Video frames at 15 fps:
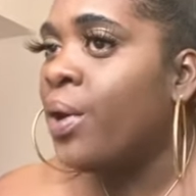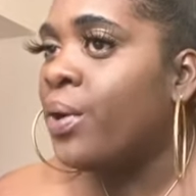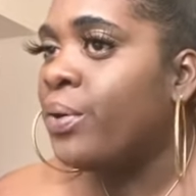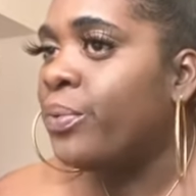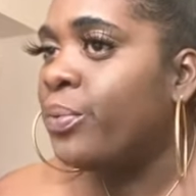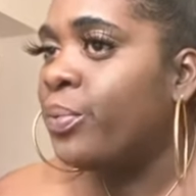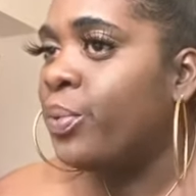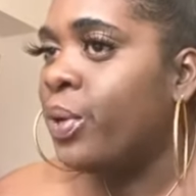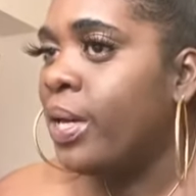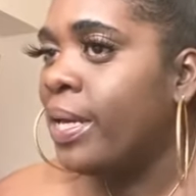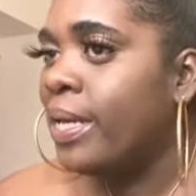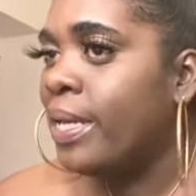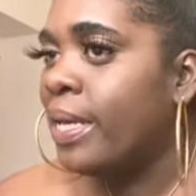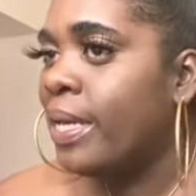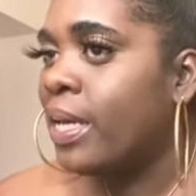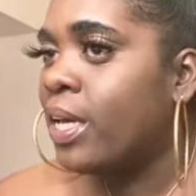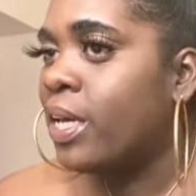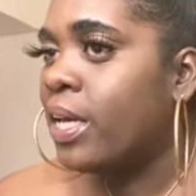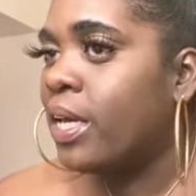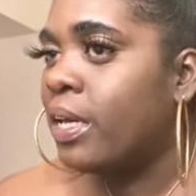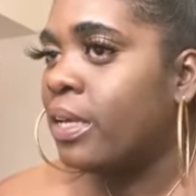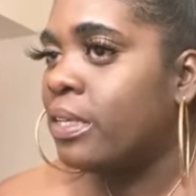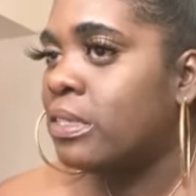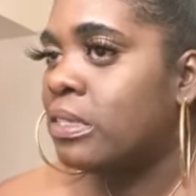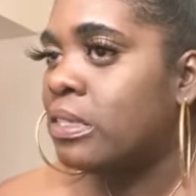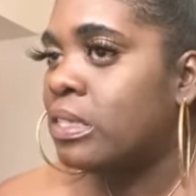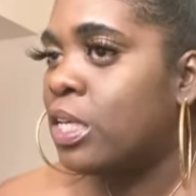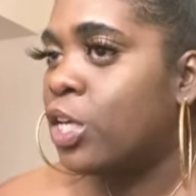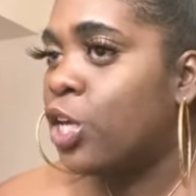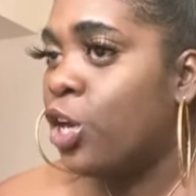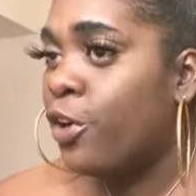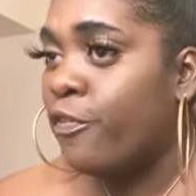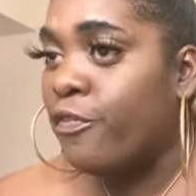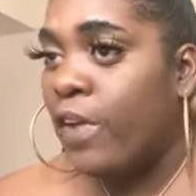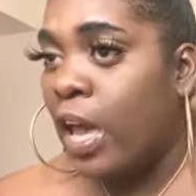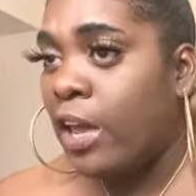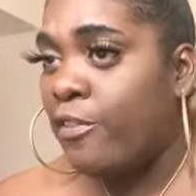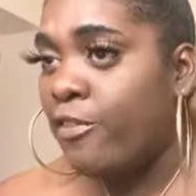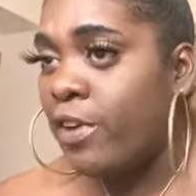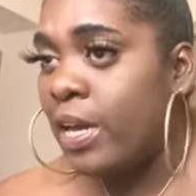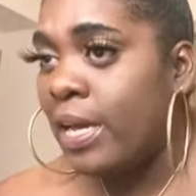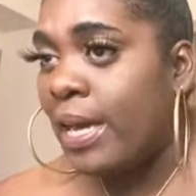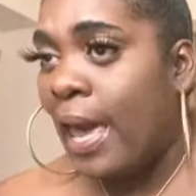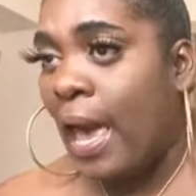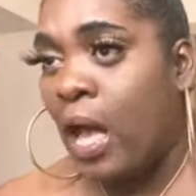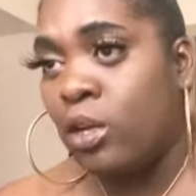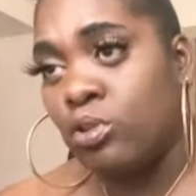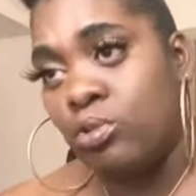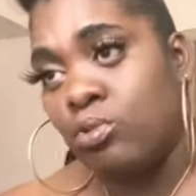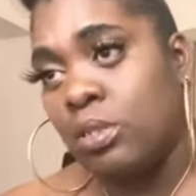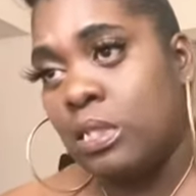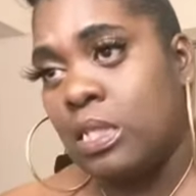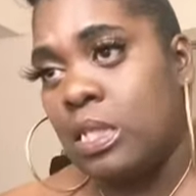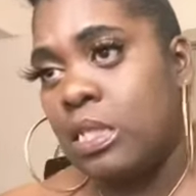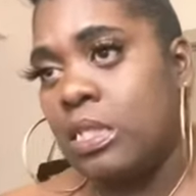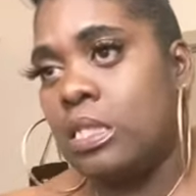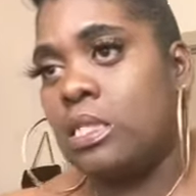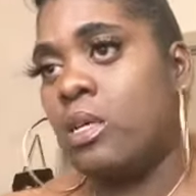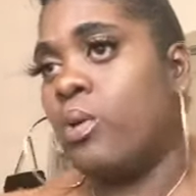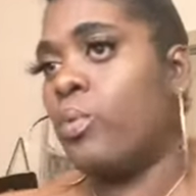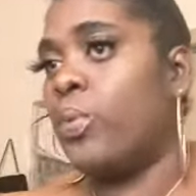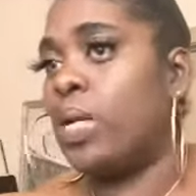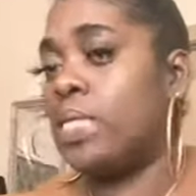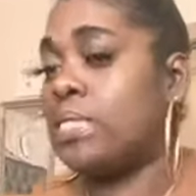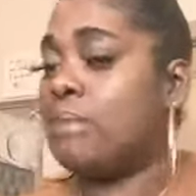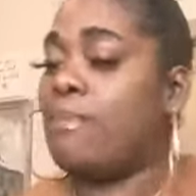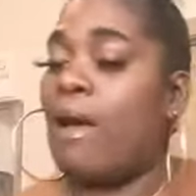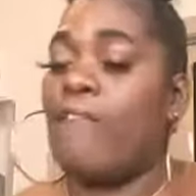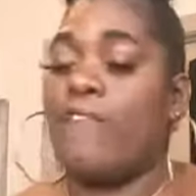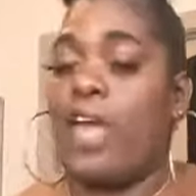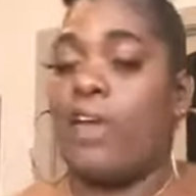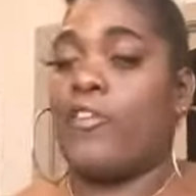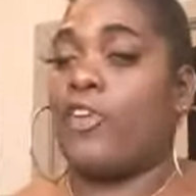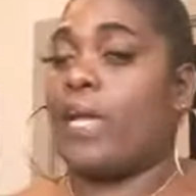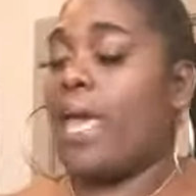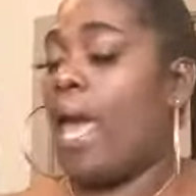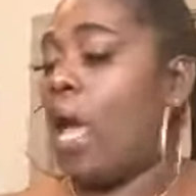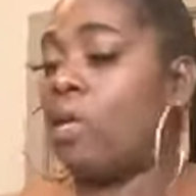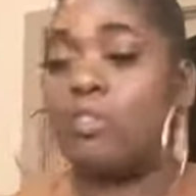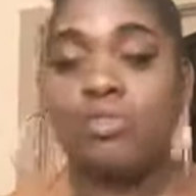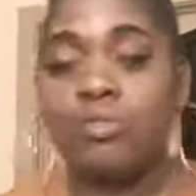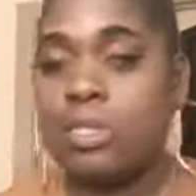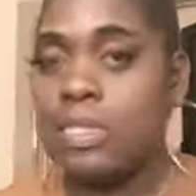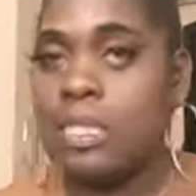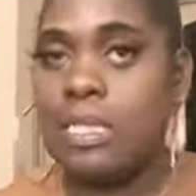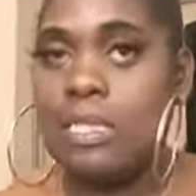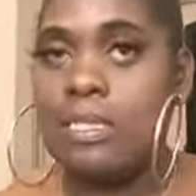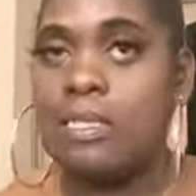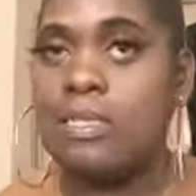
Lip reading: What's your favorite candle scent? What's my favorite candle scent?